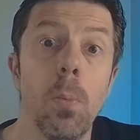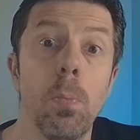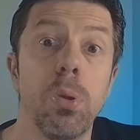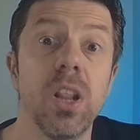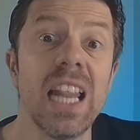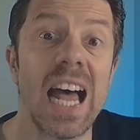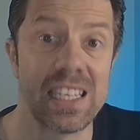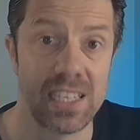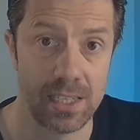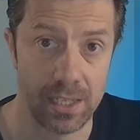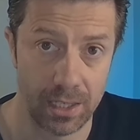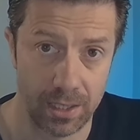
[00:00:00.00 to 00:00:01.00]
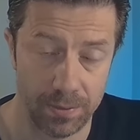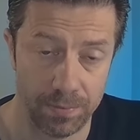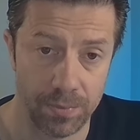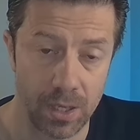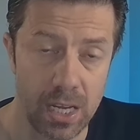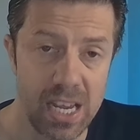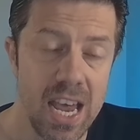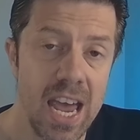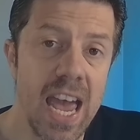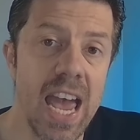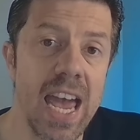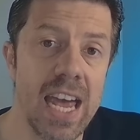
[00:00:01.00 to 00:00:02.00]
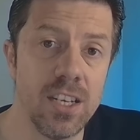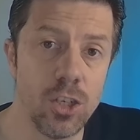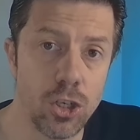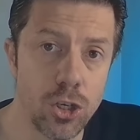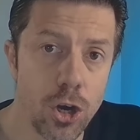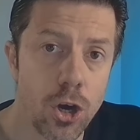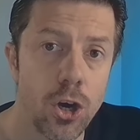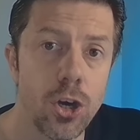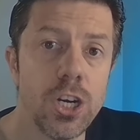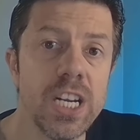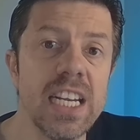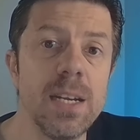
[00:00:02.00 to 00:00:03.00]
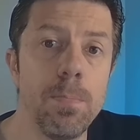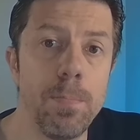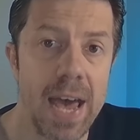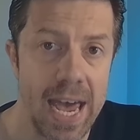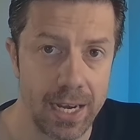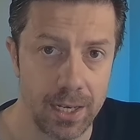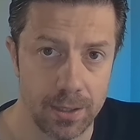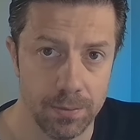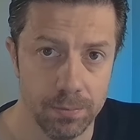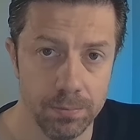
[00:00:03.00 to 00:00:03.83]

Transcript: plastic and turn it back